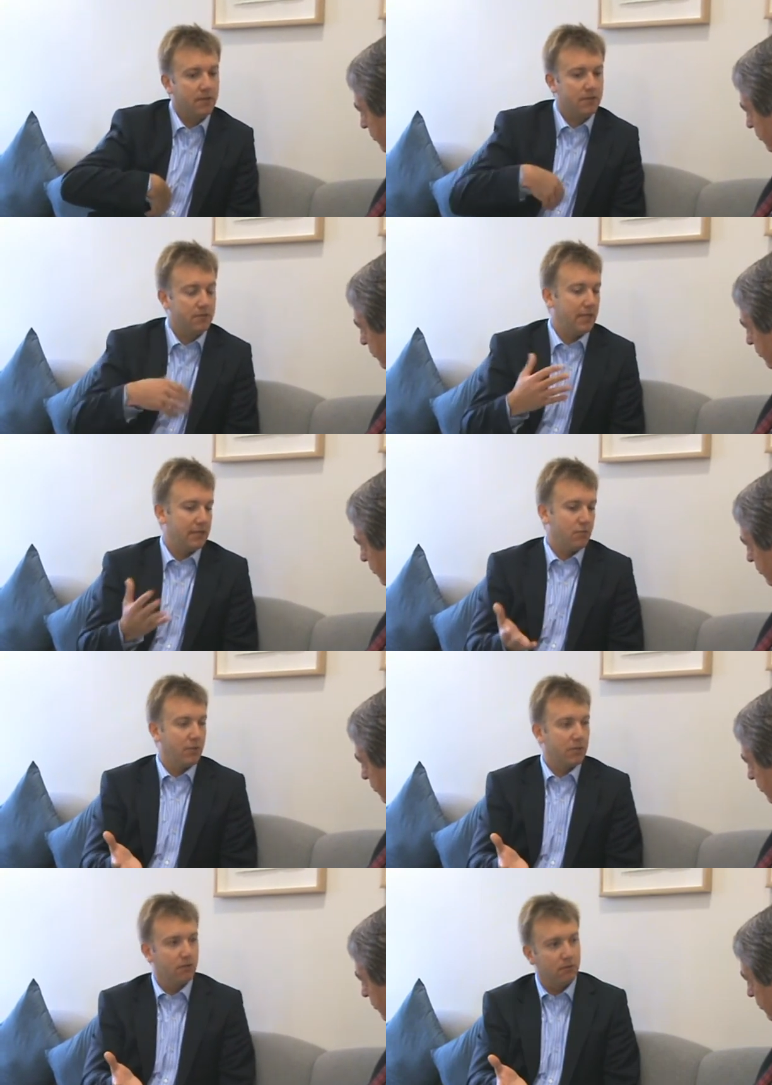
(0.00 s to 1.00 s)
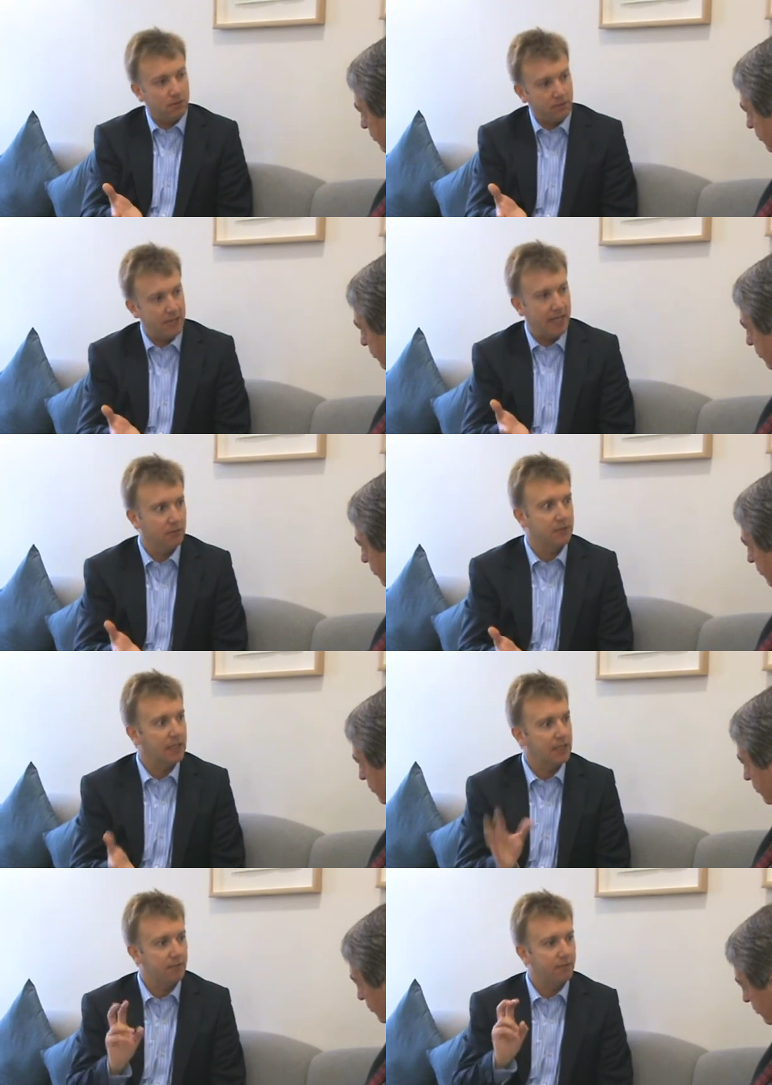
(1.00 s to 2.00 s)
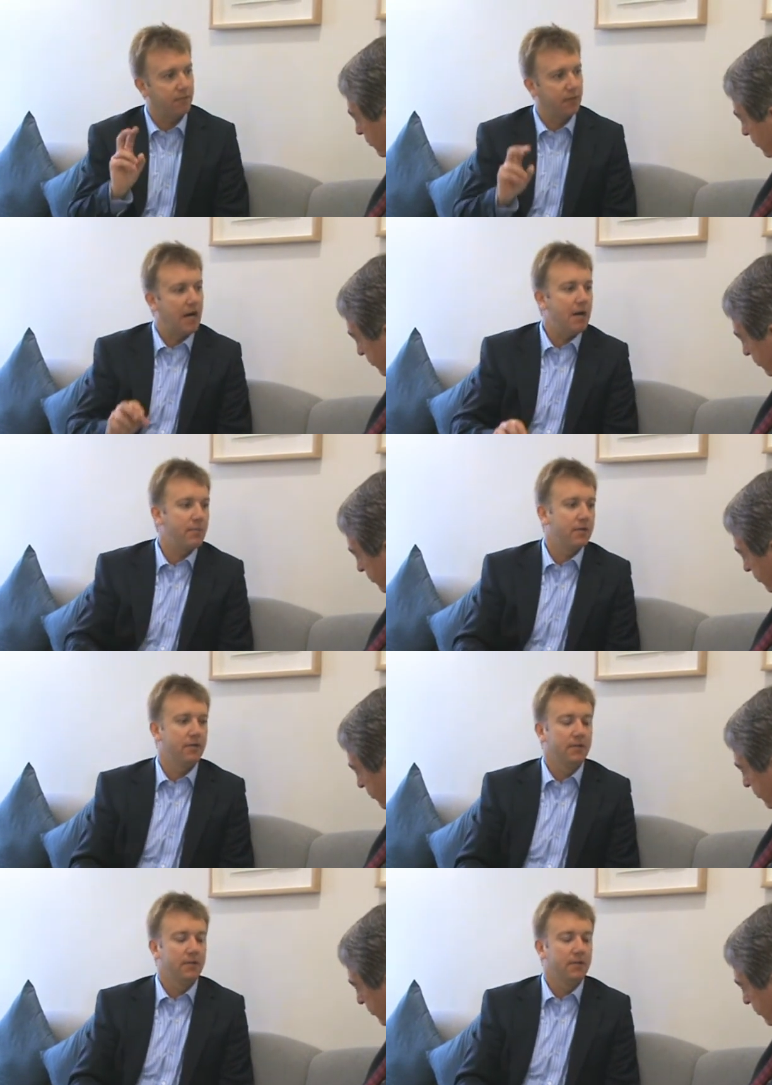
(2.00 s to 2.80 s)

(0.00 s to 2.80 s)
that's what we call the LD flap.